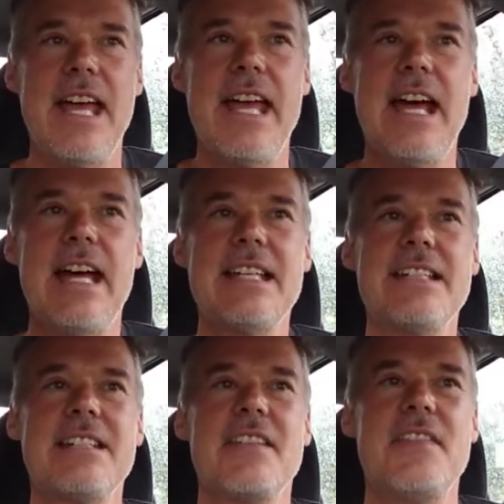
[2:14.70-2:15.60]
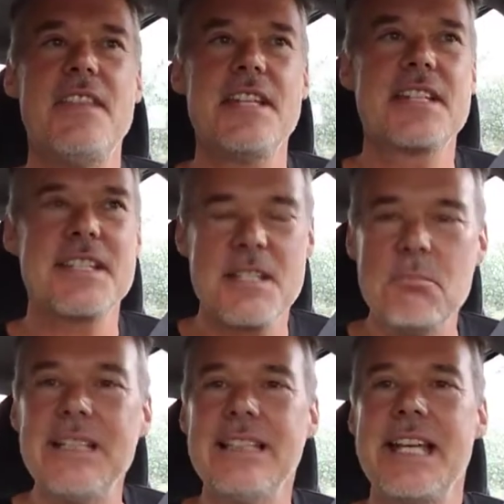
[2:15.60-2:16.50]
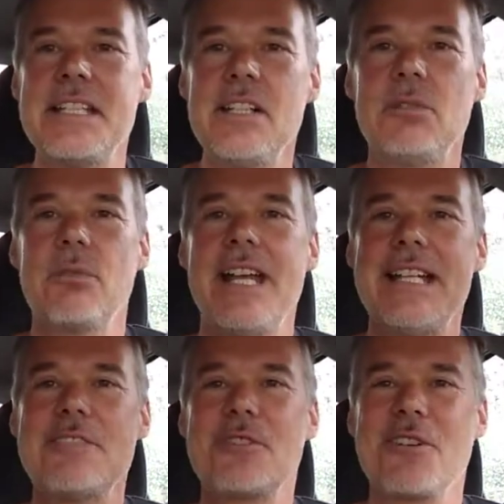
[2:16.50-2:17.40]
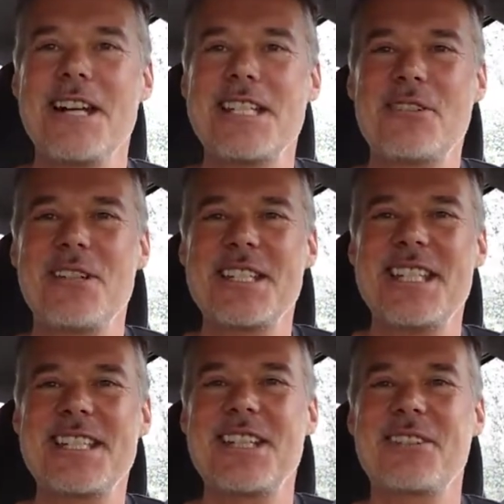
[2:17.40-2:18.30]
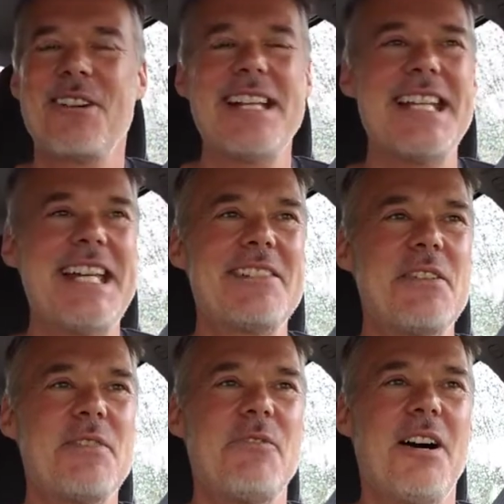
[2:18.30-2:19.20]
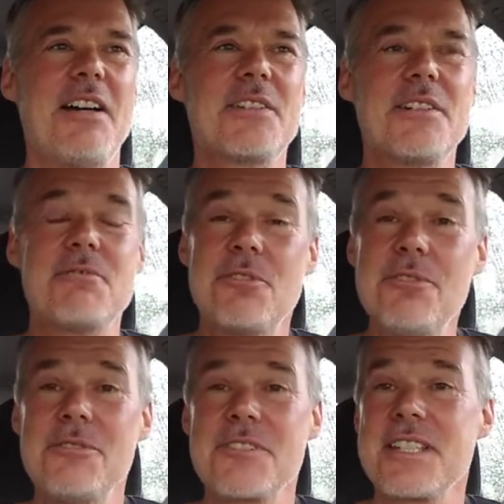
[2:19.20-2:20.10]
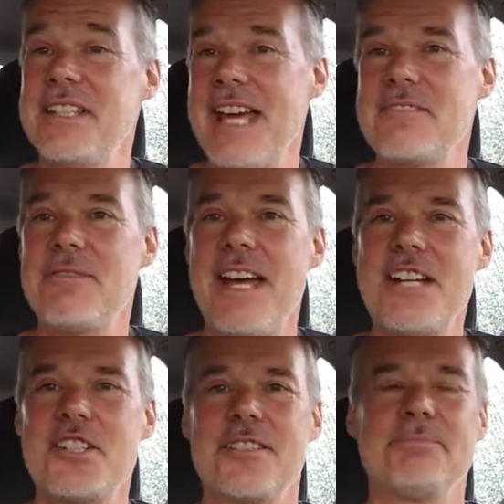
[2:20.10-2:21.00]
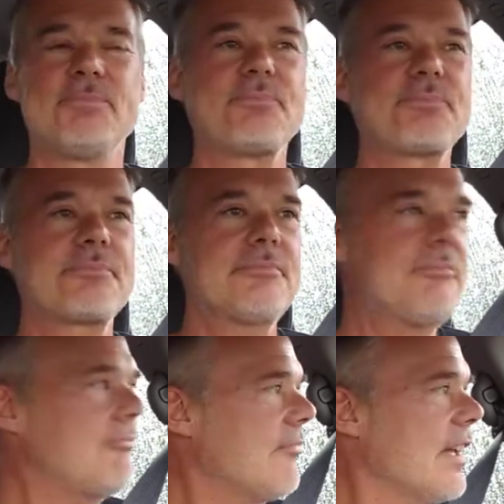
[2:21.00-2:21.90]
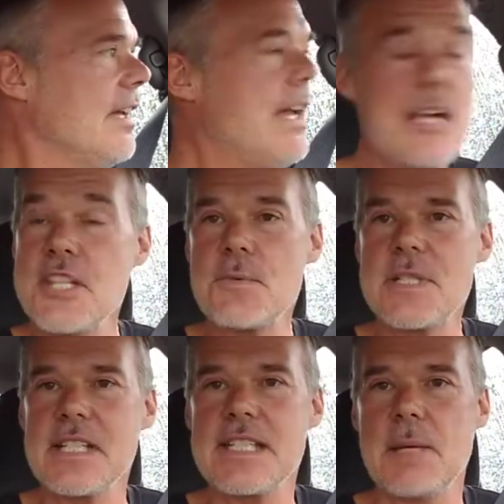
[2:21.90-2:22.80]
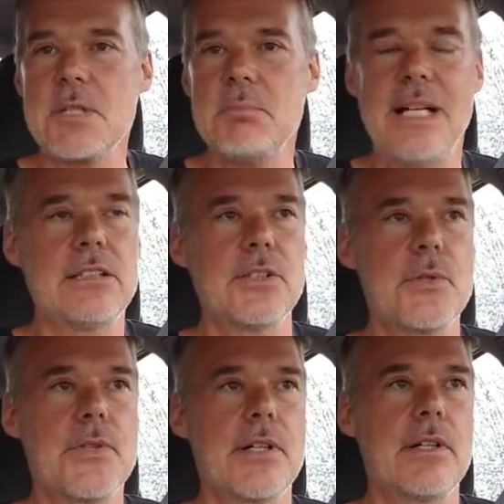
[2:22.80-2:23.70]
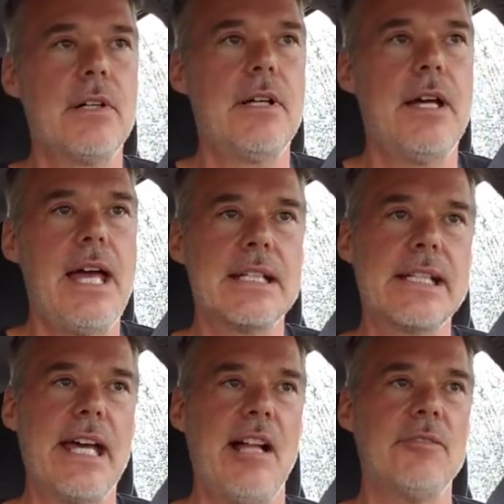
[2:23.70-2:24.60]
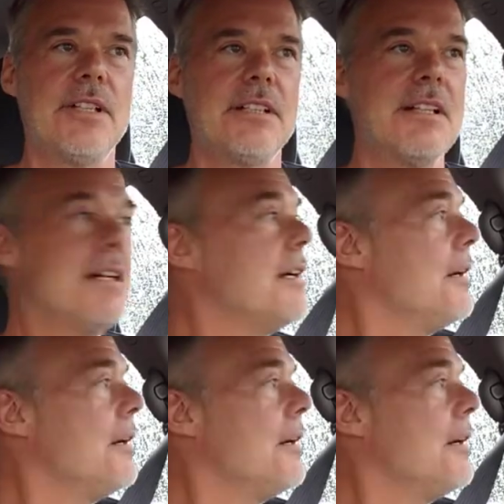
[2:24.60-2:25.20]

And this is the millennial reign of Christ, where he sits at the right hand of the Father and rules in that fashion. And this was accepted by Luther and Calvin